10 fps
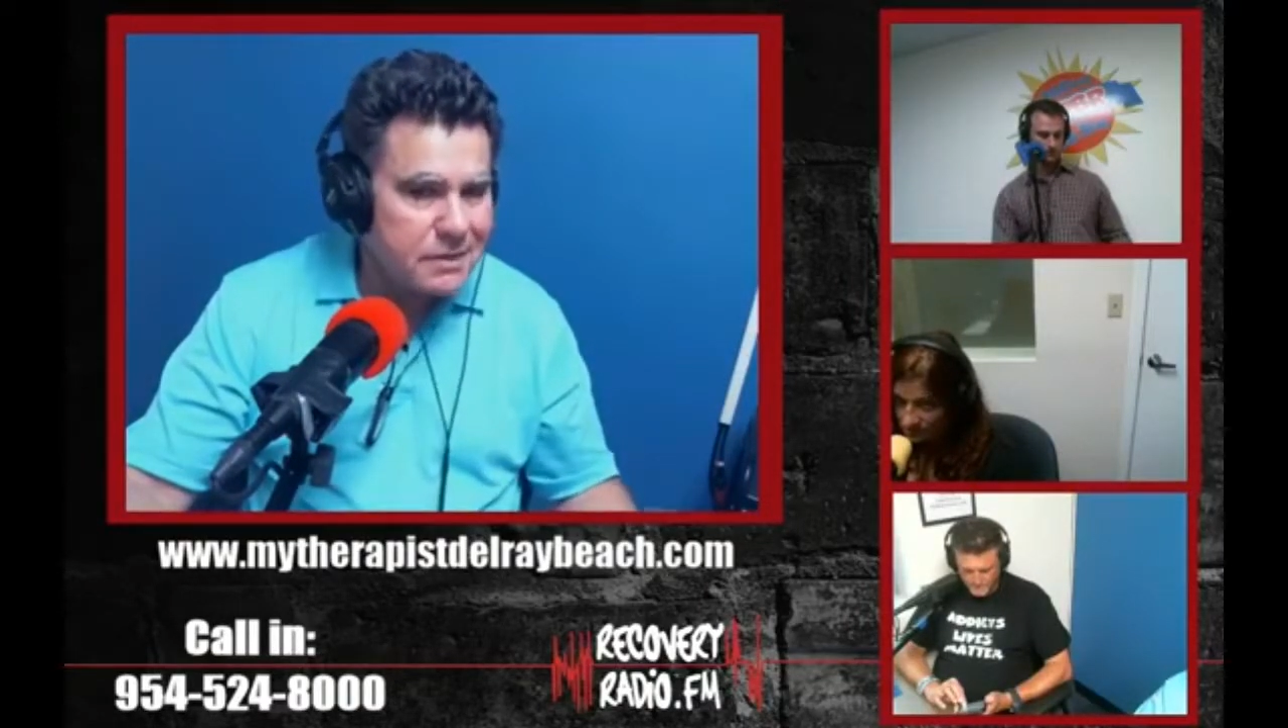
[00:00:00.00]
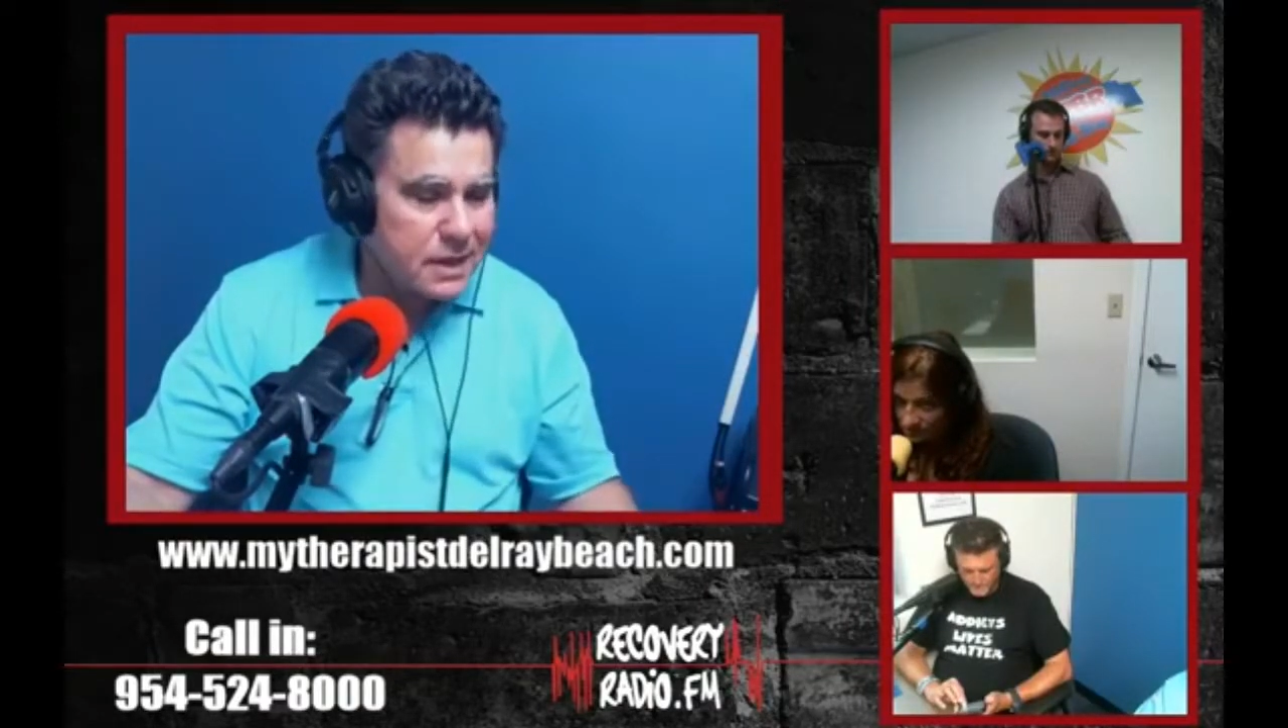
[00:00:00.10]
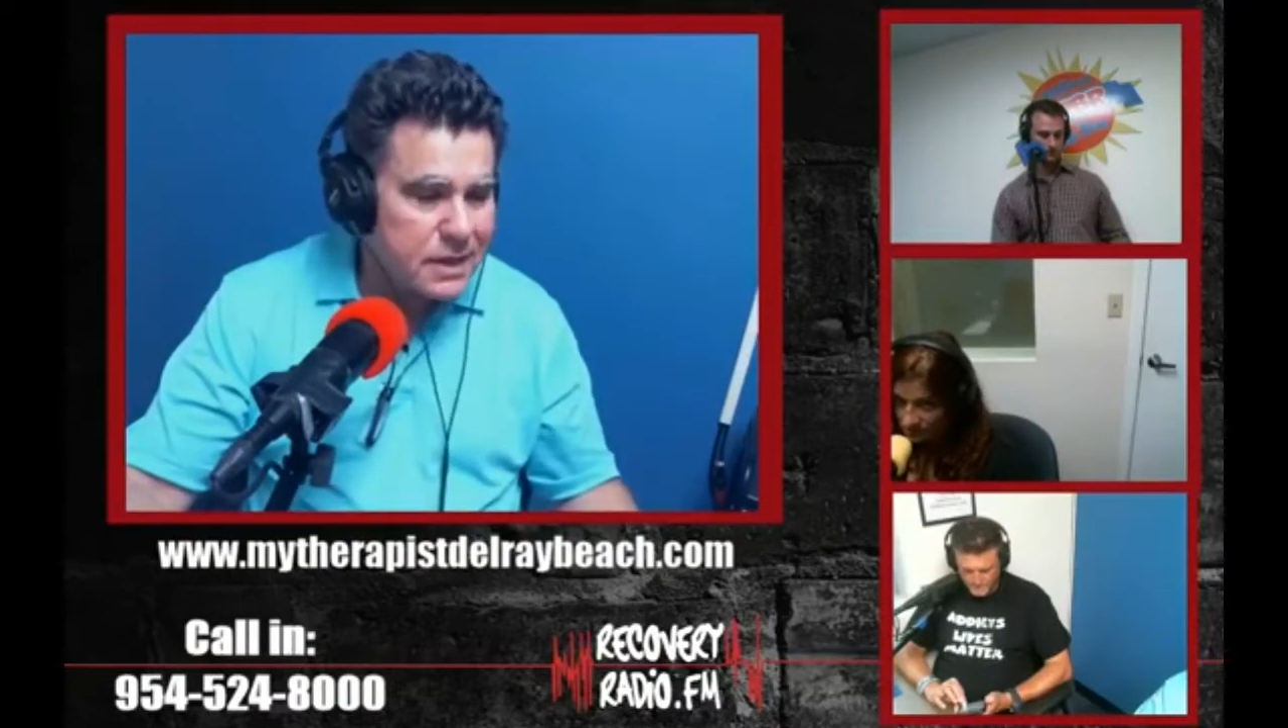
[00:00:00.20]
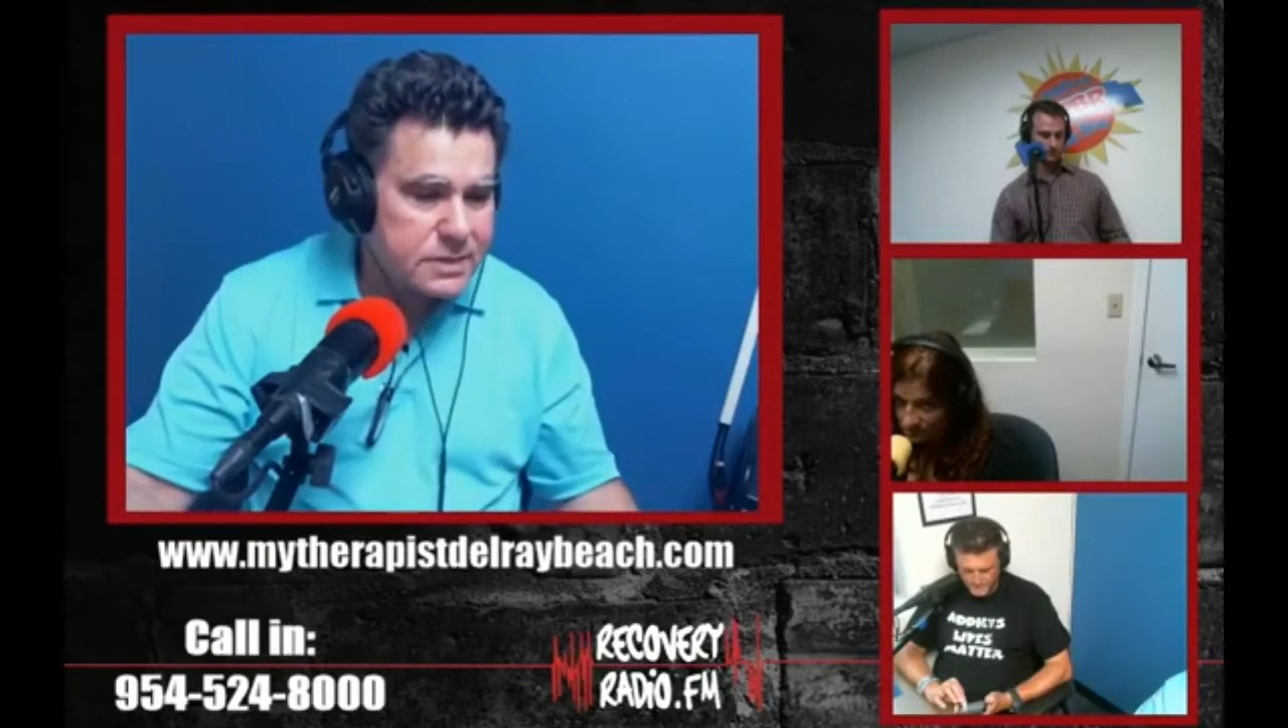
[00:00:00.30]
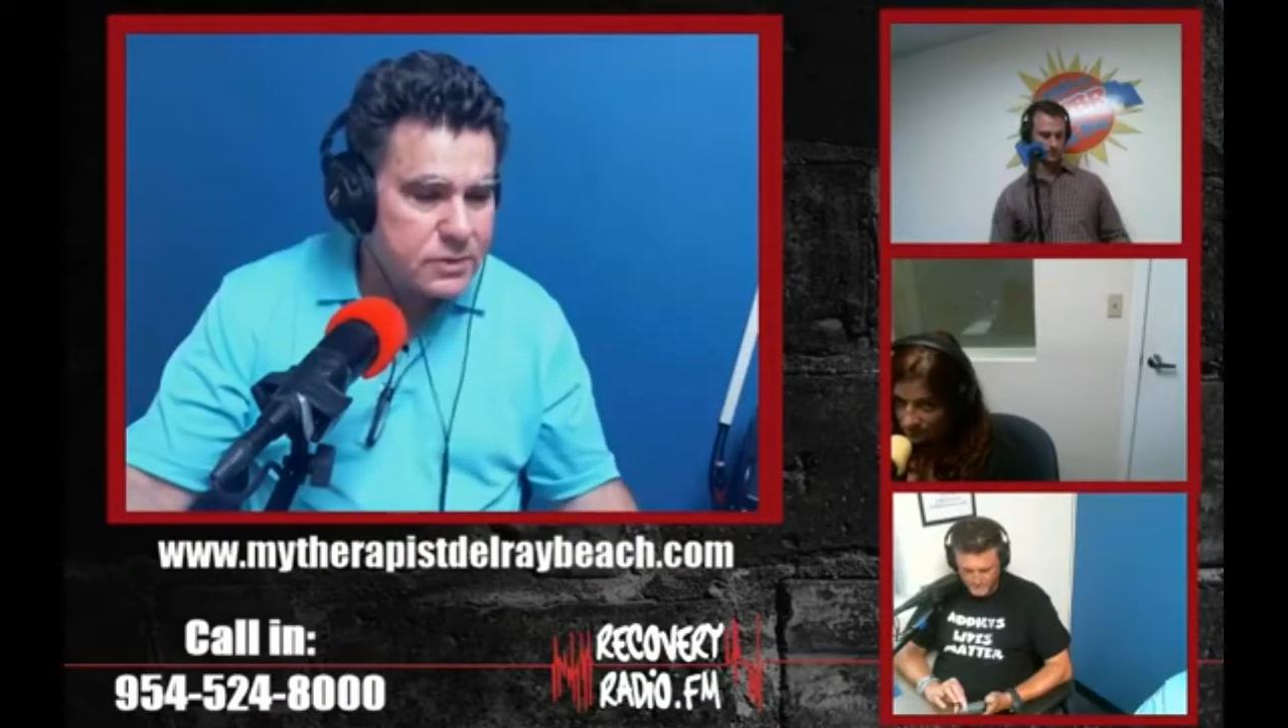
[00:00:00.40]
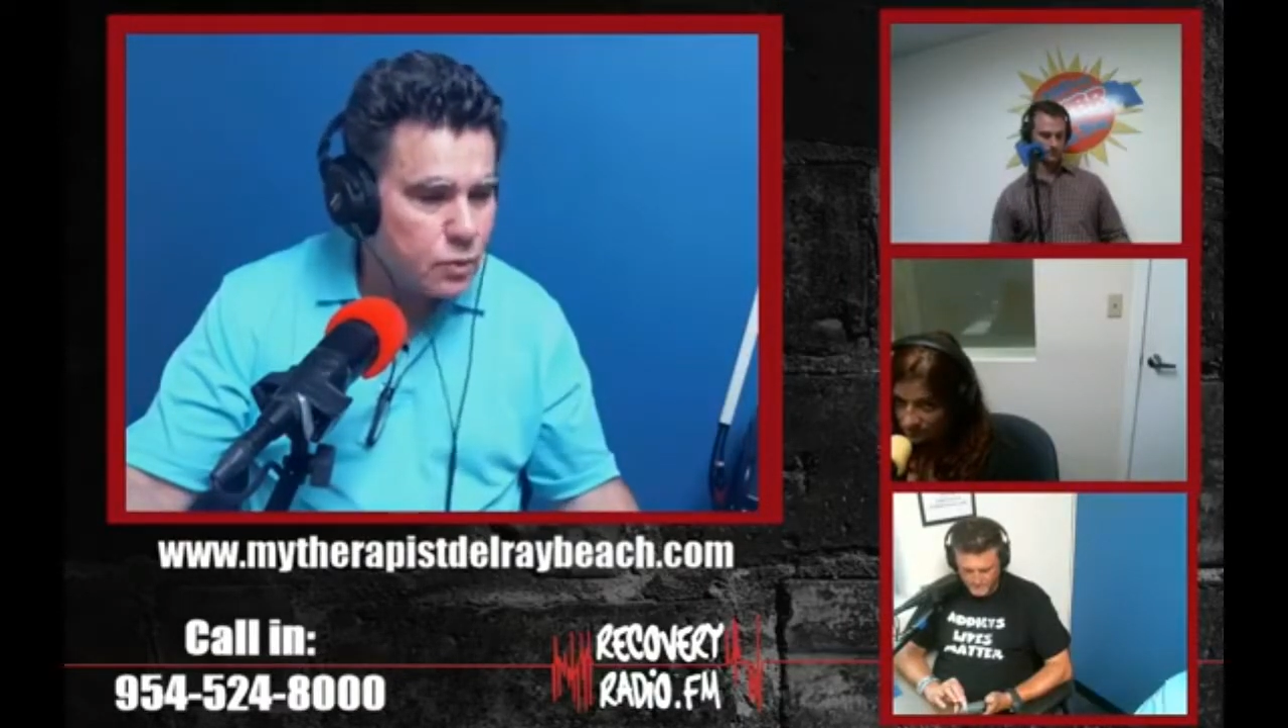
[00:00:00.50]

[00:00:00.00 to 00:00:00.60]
thing is,